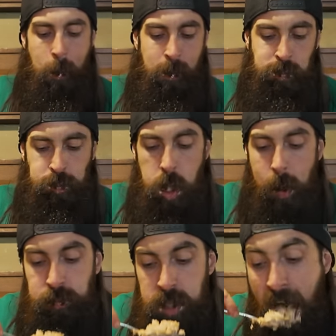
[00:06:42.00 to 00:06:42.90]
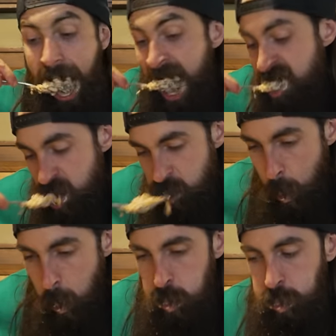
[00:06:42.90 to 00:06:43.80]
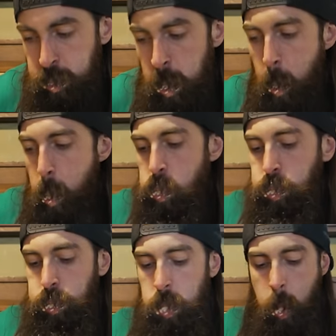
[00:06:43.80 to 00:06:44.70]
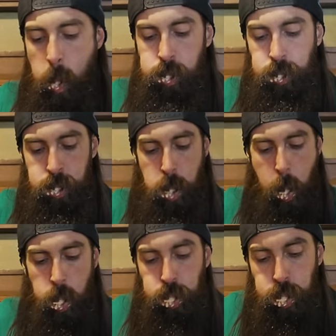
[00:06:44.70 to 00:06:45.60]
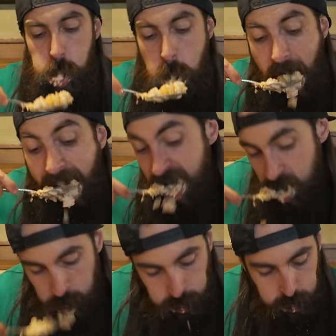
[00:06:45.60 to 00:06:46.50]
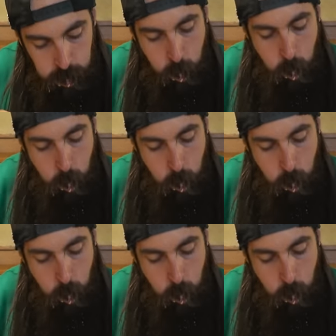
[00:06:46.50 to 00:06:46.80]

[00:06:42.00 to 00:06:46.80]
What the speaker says: and it's predominantly rich, greasy starch that really stuffs you up. So it's really